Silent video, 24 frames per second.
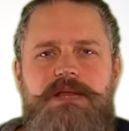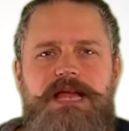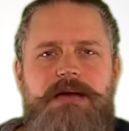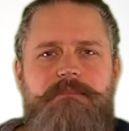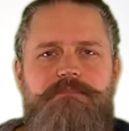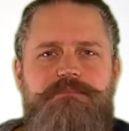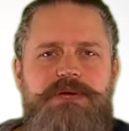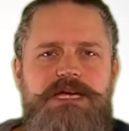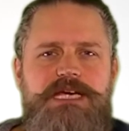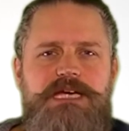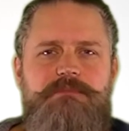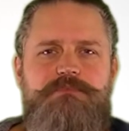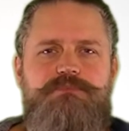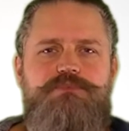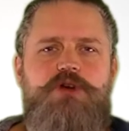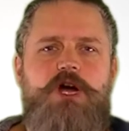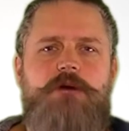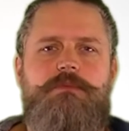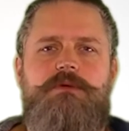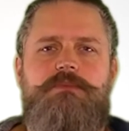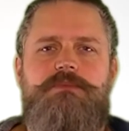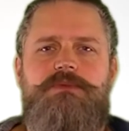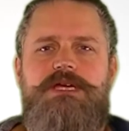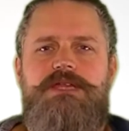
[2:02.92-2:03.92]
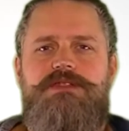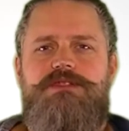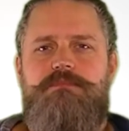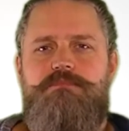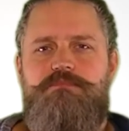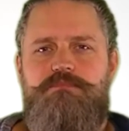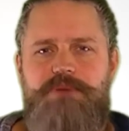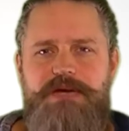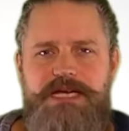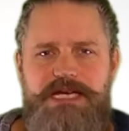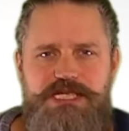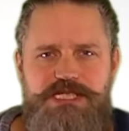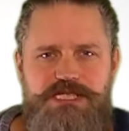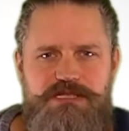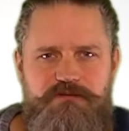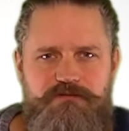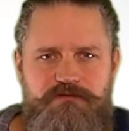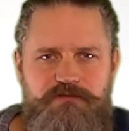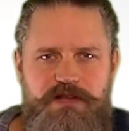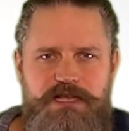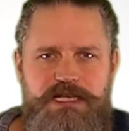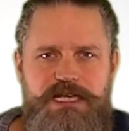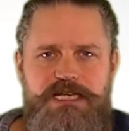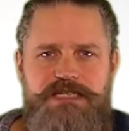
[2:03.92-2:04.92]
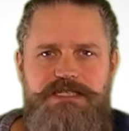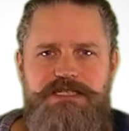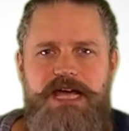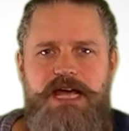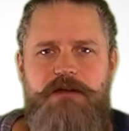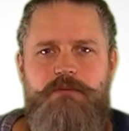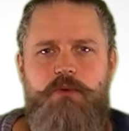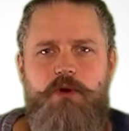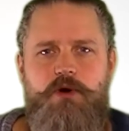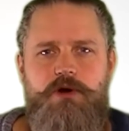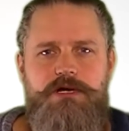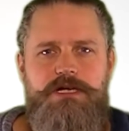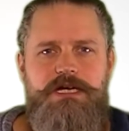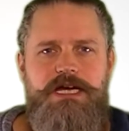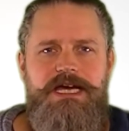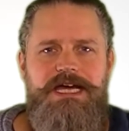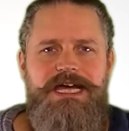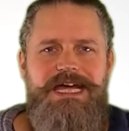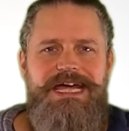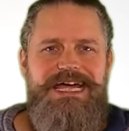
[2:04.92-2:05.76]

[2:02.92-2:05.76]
I'm picking probably the biggest affiliate network.